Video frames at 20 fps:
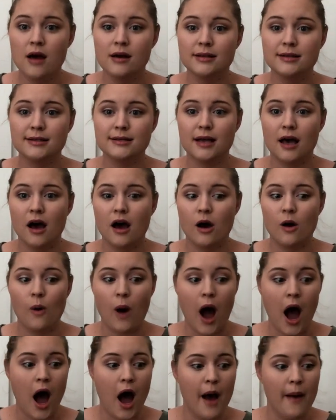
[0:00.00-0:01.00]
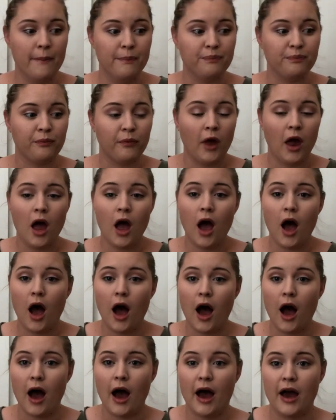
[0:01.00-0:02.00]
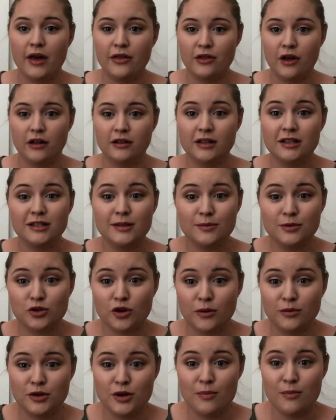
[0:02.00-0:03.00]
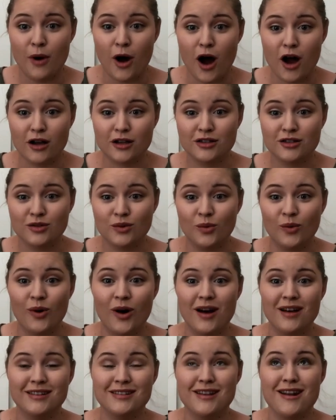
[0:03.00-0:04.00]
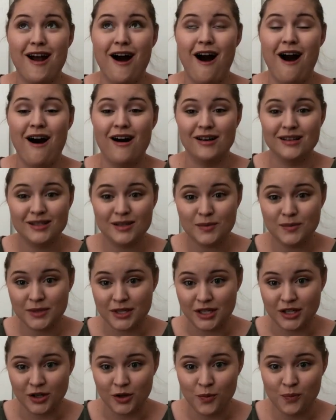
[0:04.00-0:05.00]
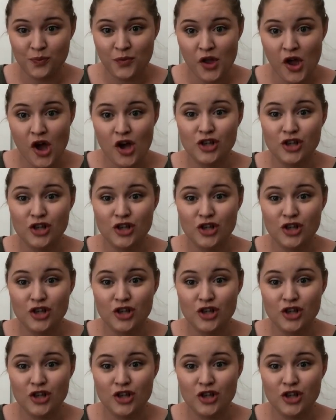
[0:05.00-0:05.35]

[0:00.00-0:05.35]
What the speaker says: So I thought the subscription box was an awesome deal.